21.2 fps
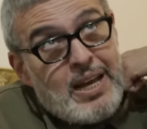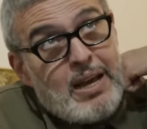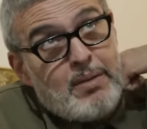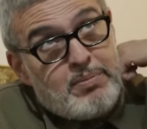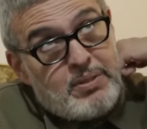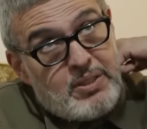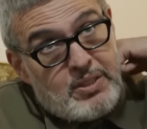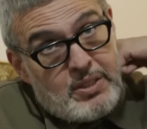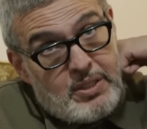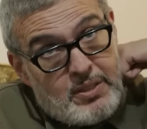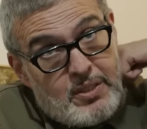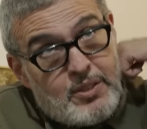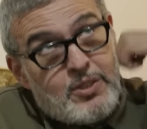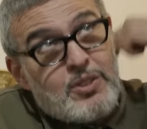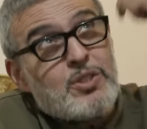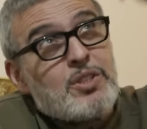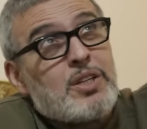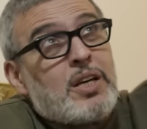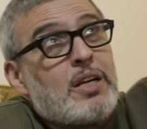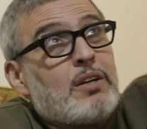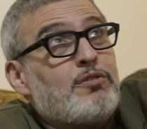happened,
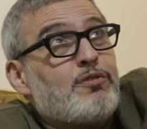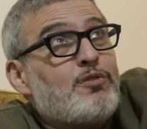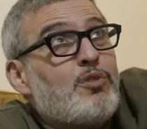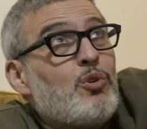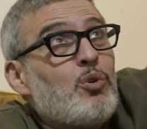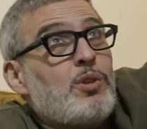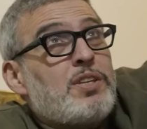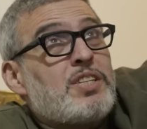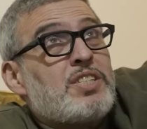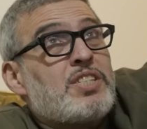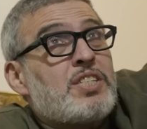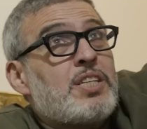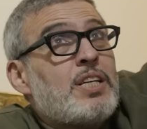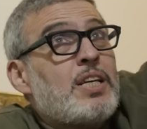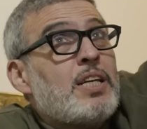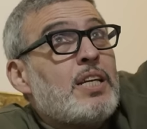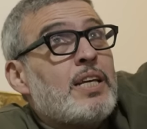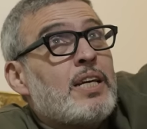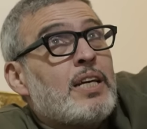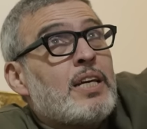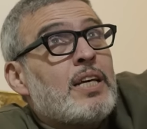there's kind of false
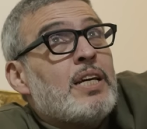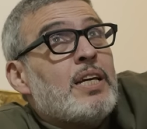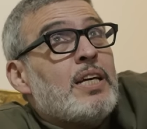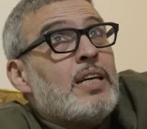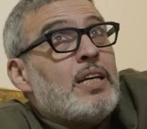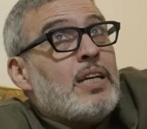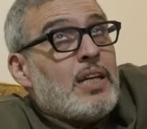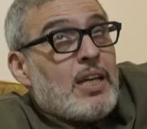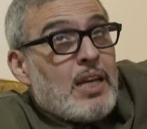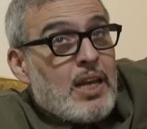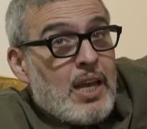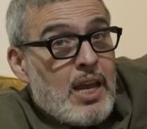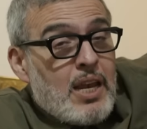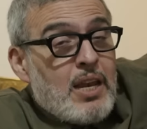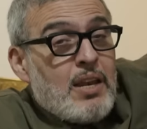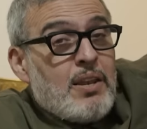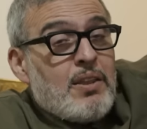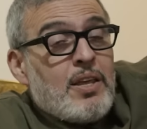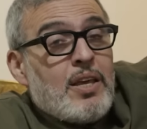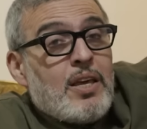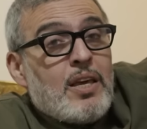ceiling
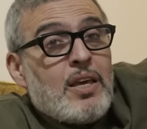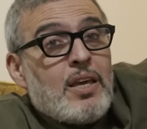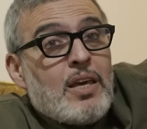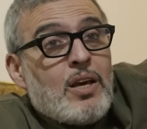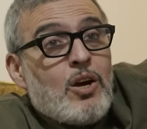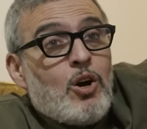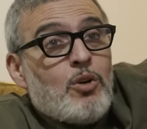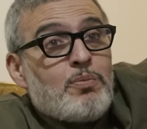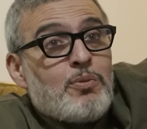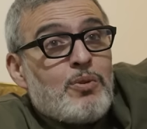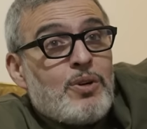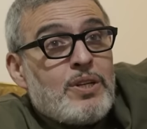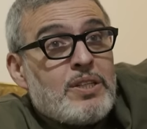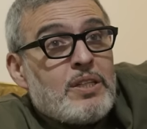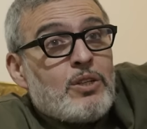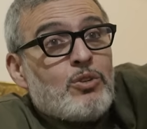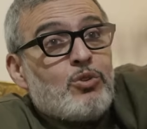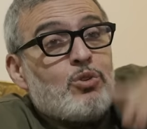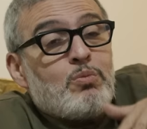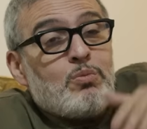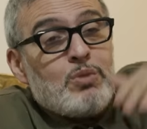in the
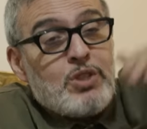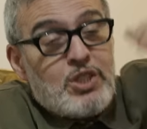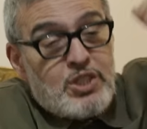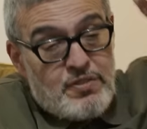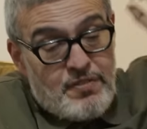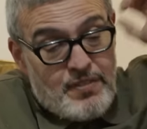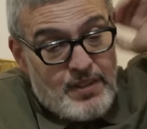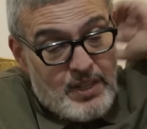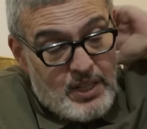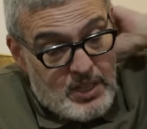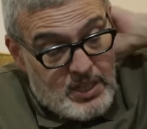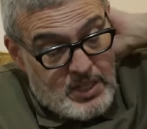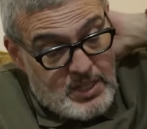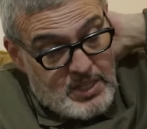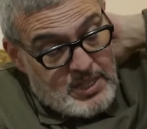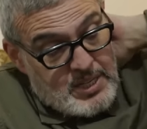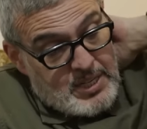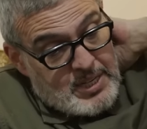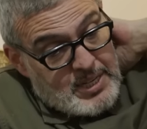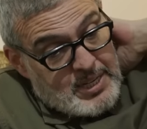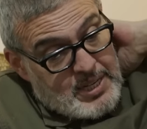operating room, which fell.
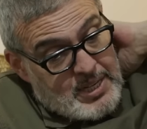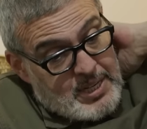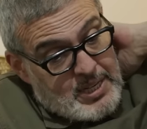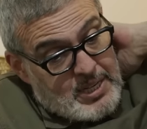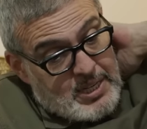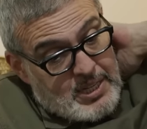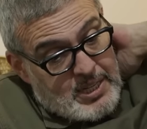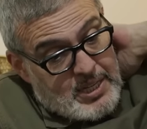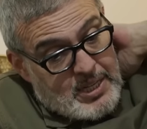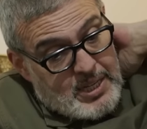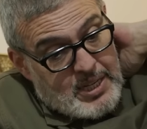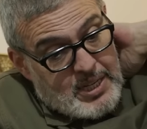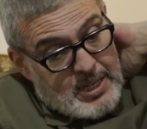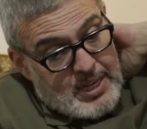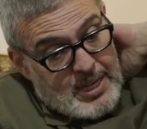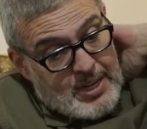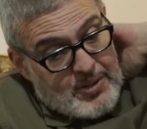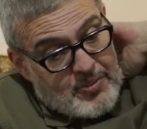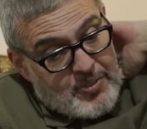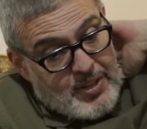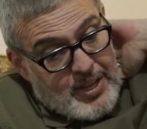
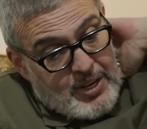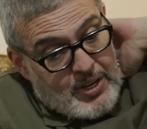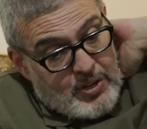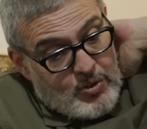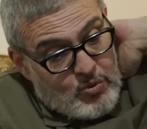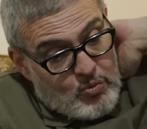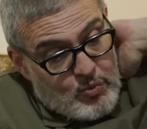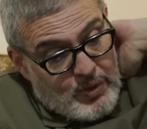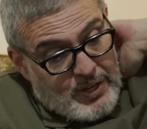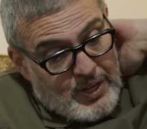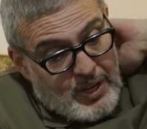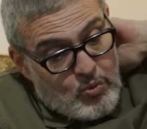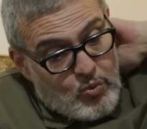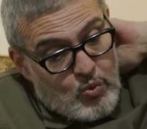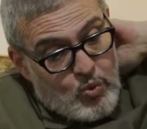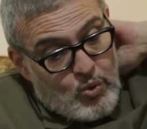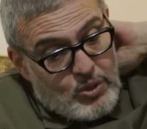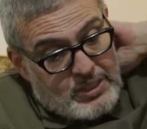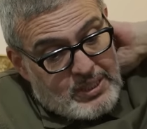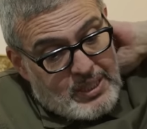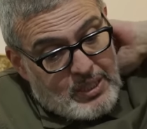And then when I
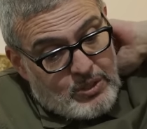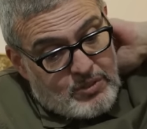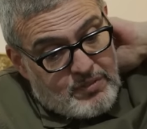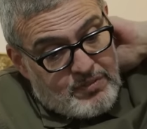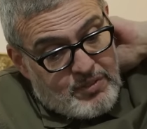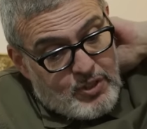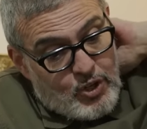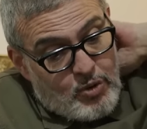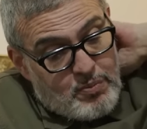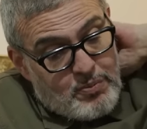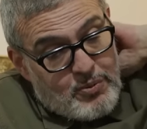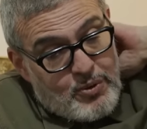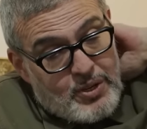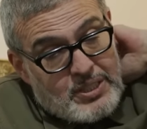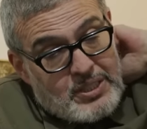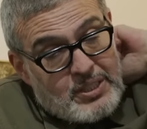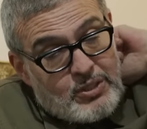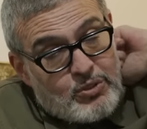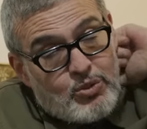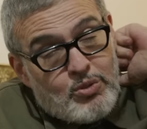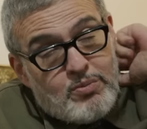walked out of the
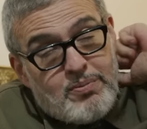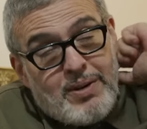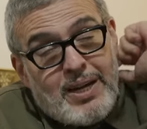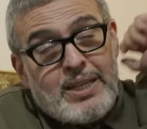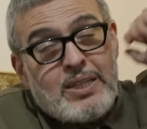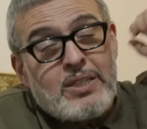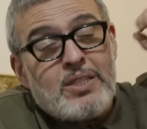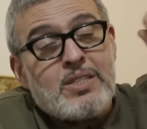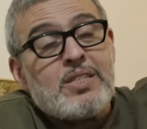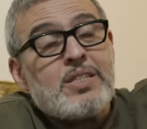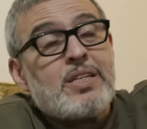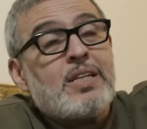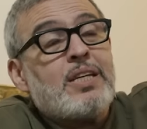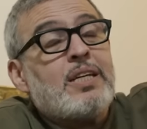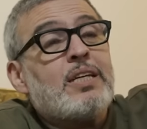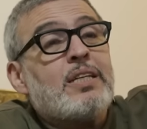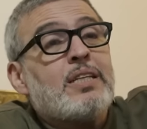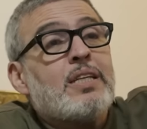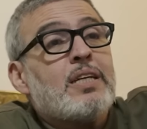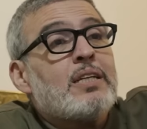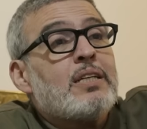operating room, I could
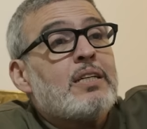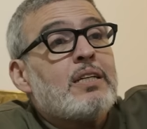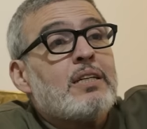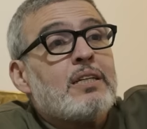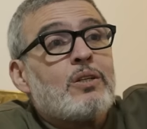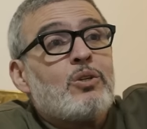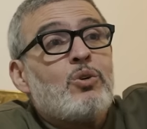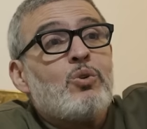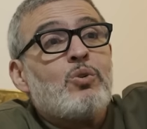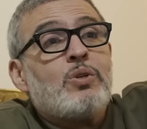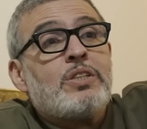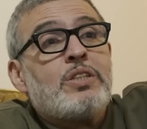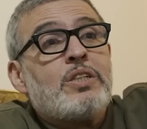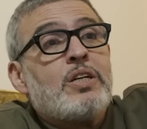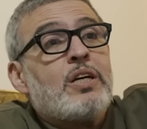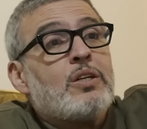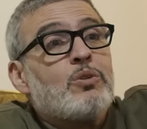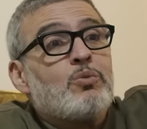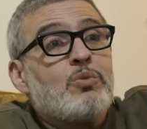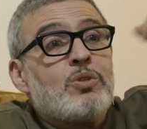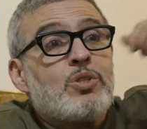see that the
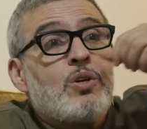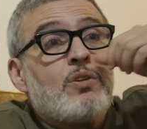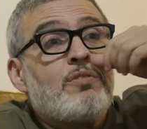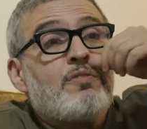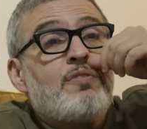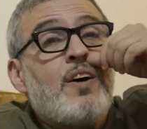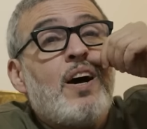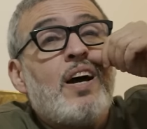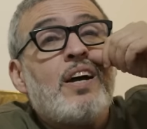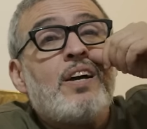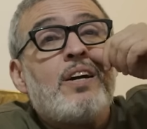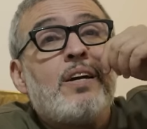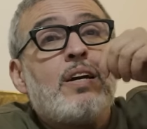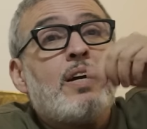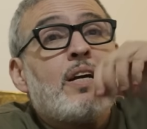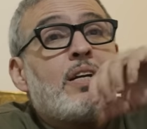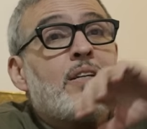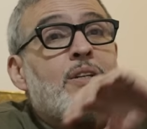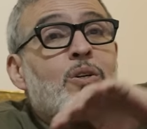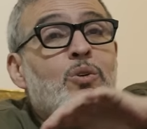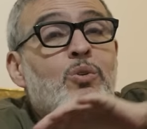courtyard was on fire,
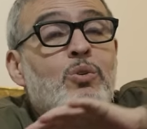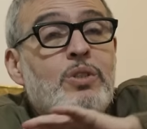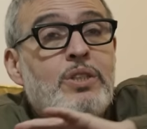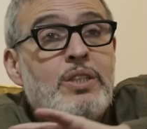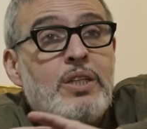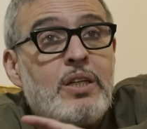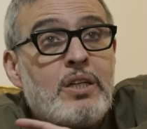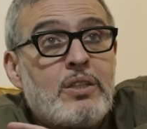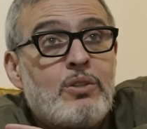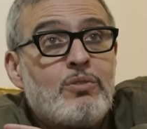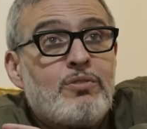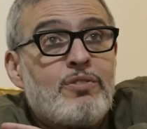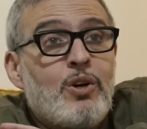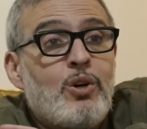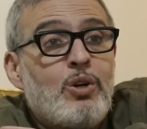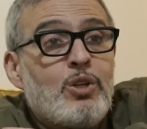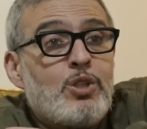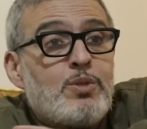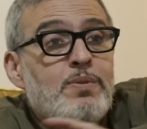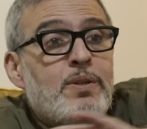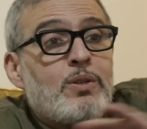and the courtyard of the
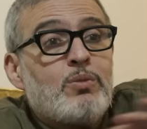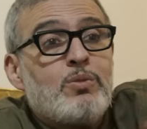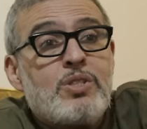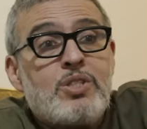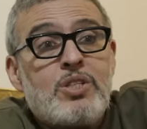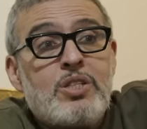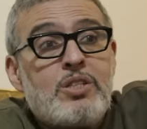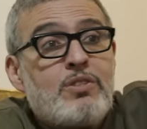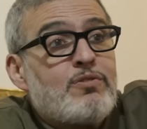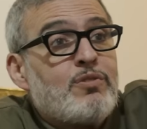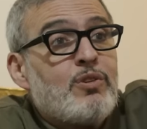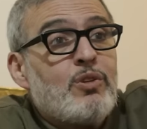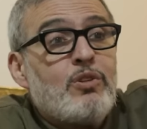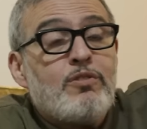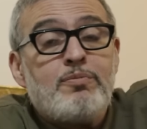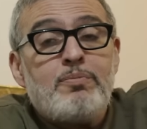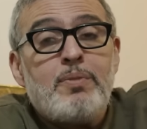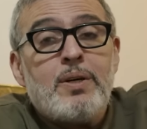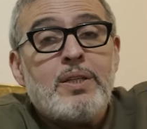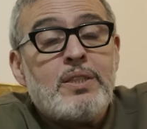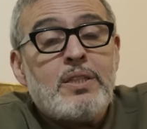hospital was just full
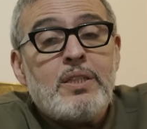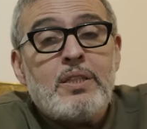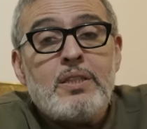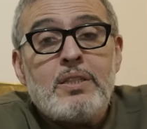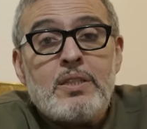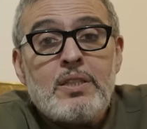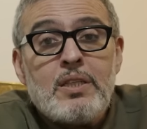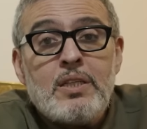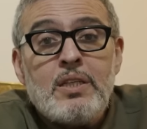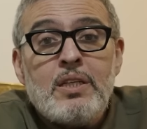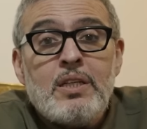of bodies.